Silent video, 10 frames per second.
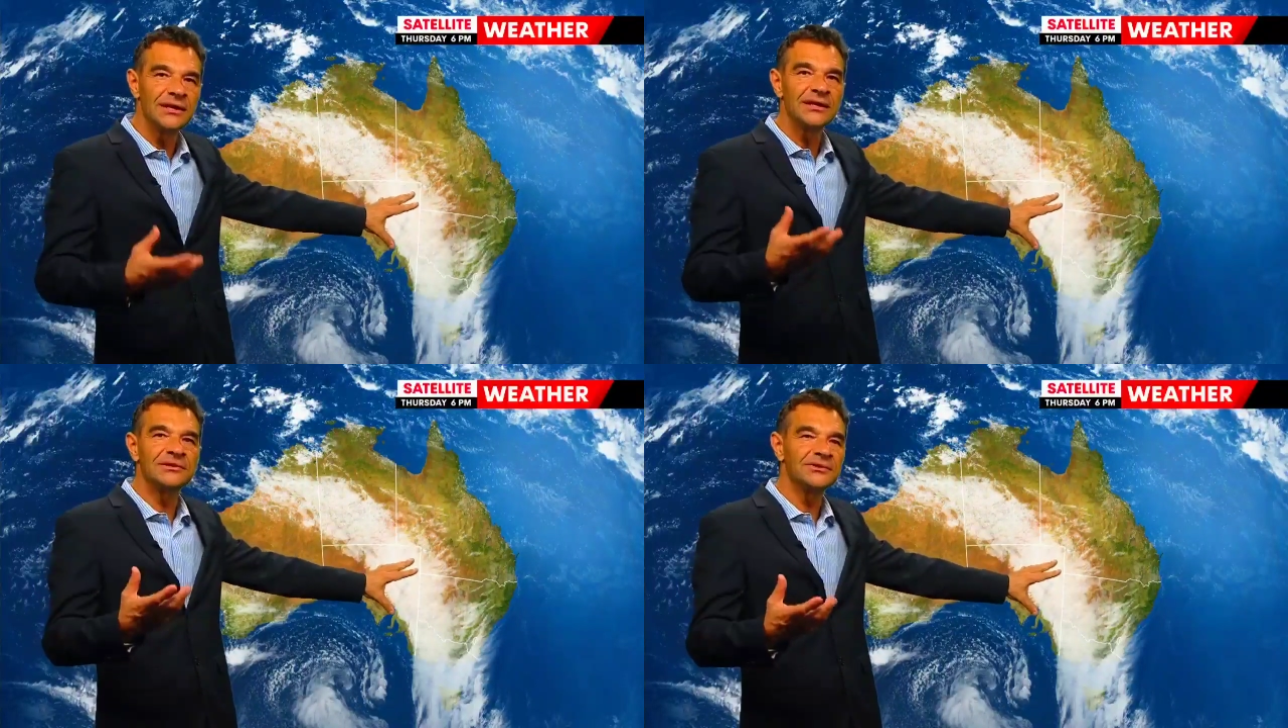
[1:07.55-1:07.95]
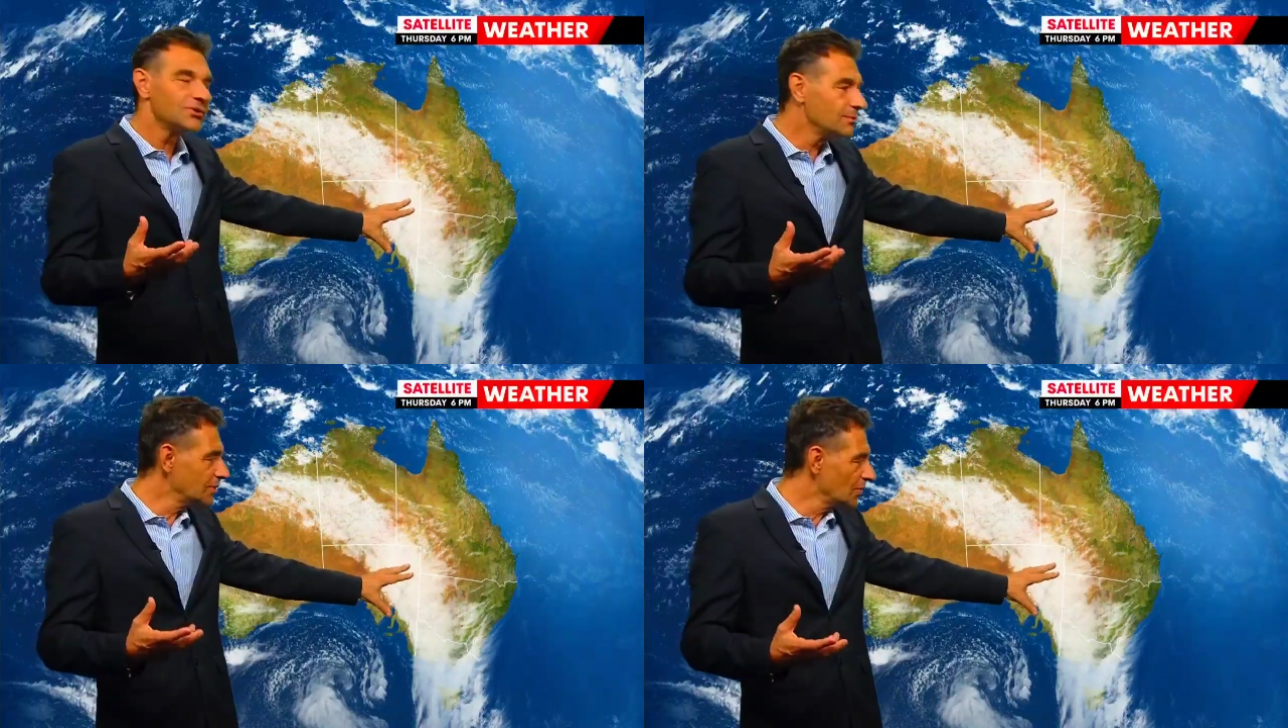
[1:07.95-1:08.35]
It's
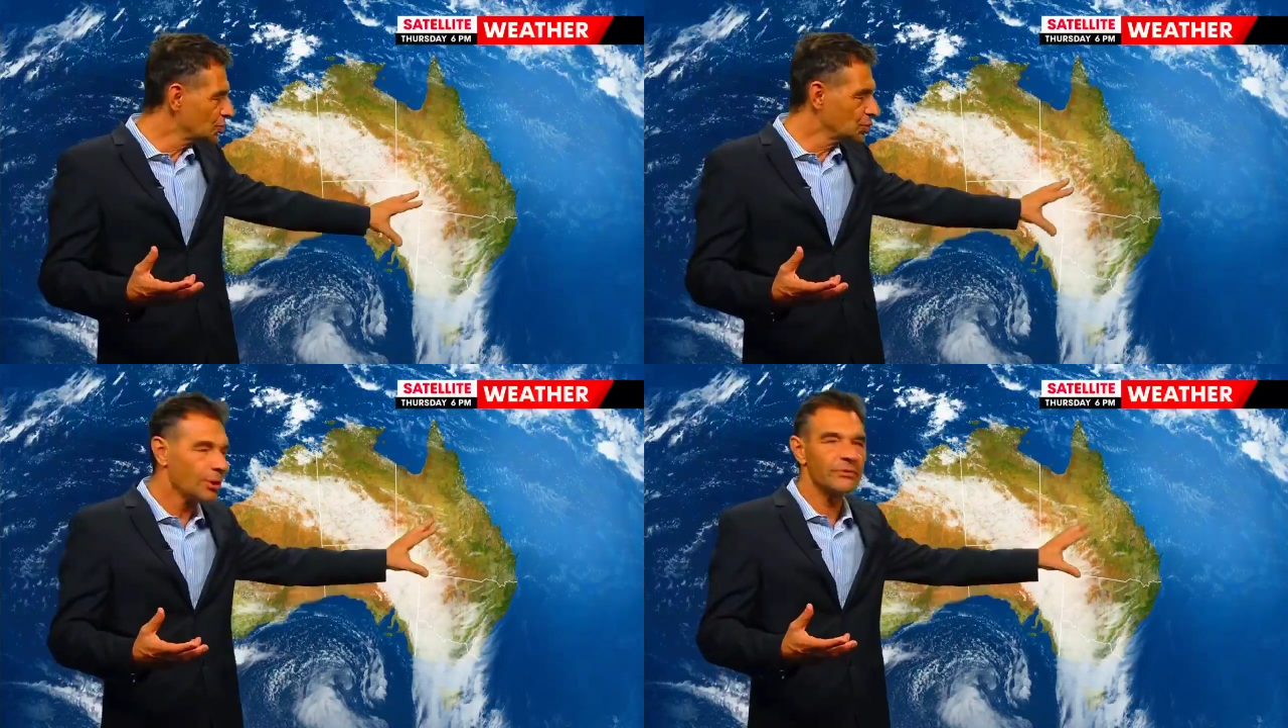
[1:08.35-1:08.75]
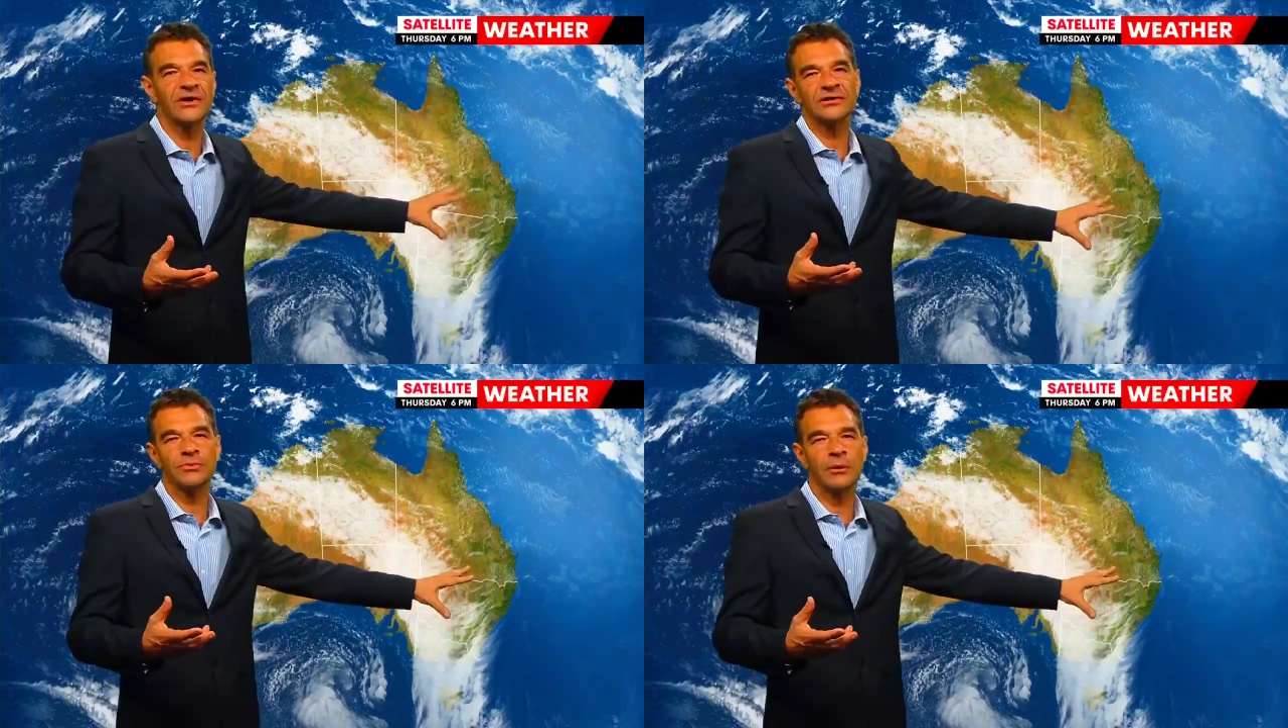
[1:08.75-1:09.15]
due to be on top of
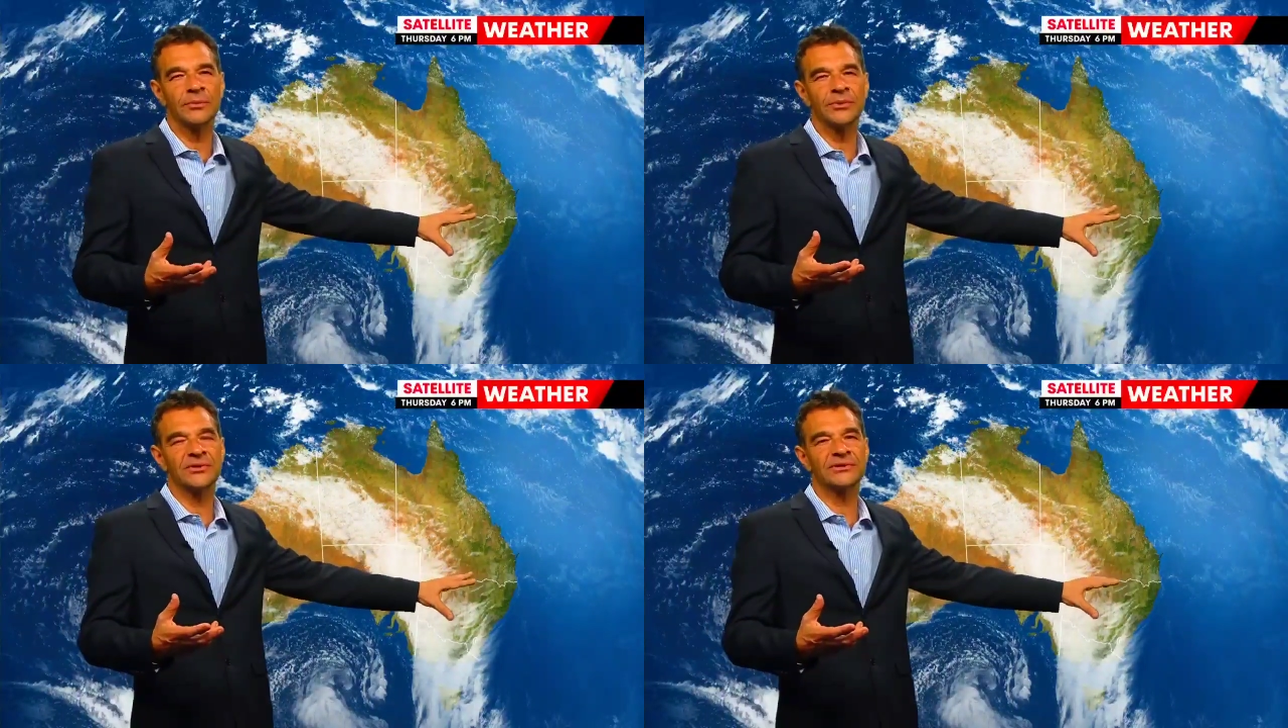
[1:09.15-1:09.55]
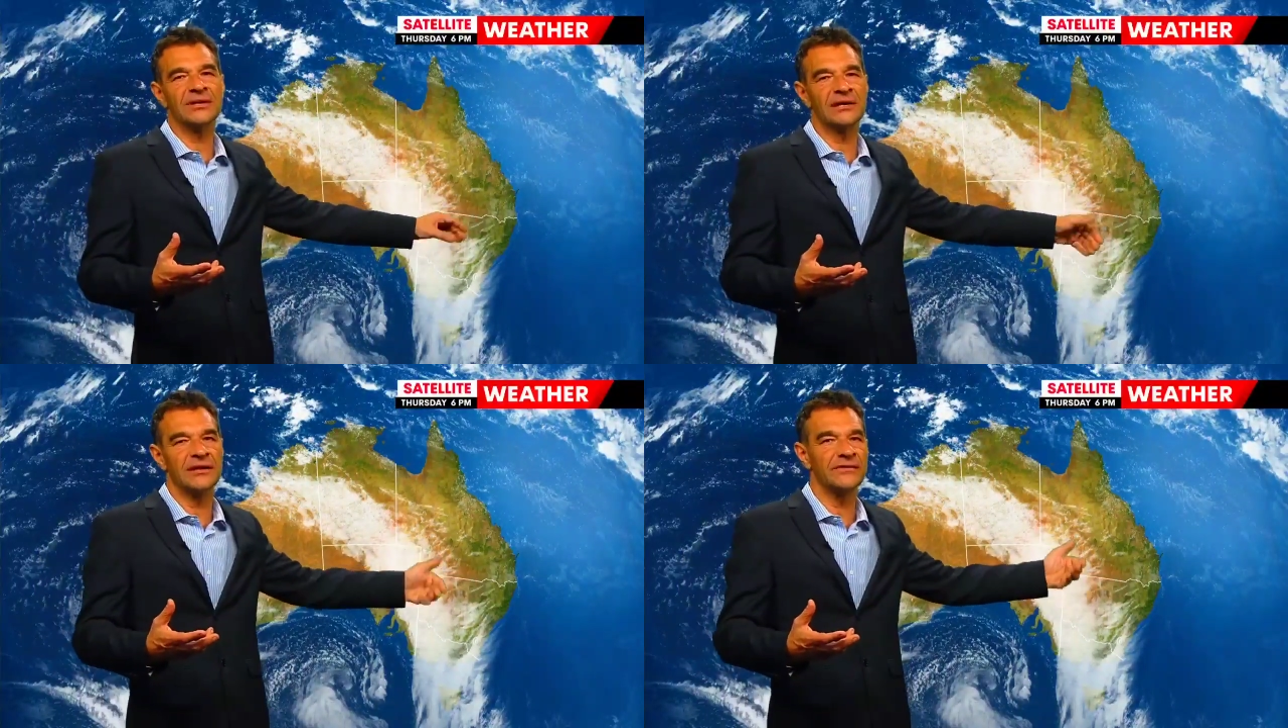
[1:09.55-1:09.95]
us probably on
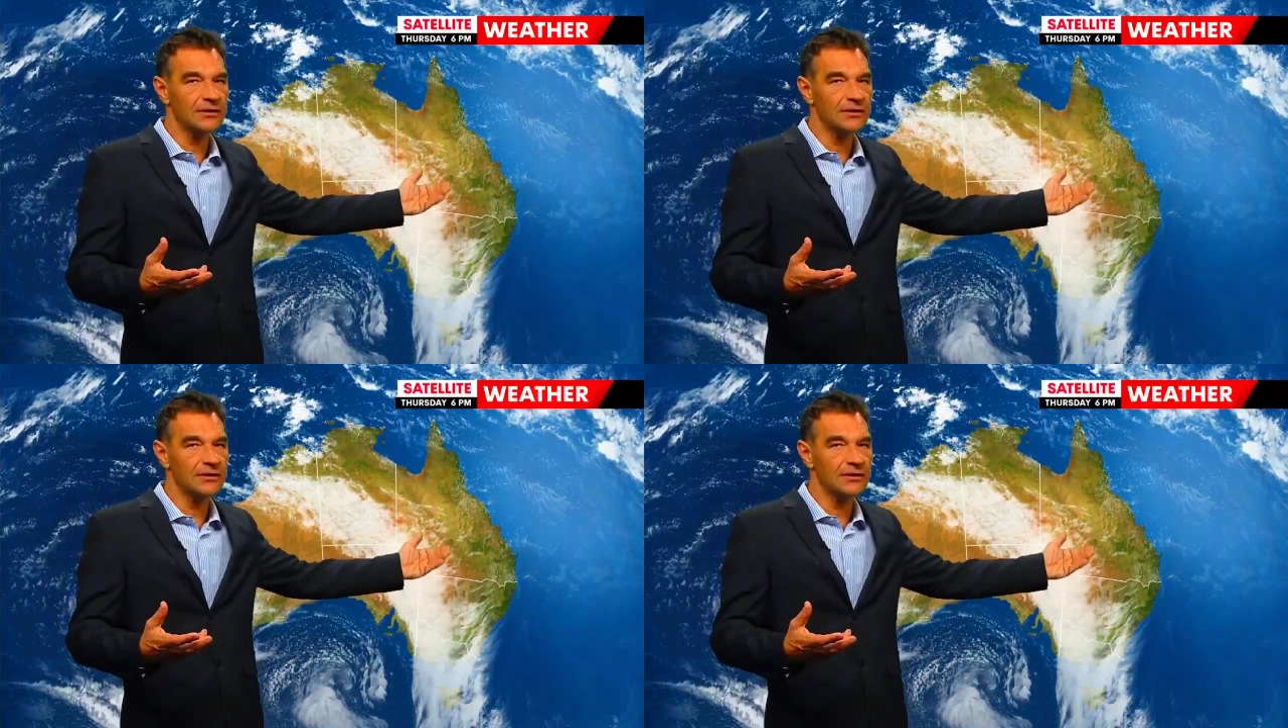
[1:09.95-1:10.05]
Saturday.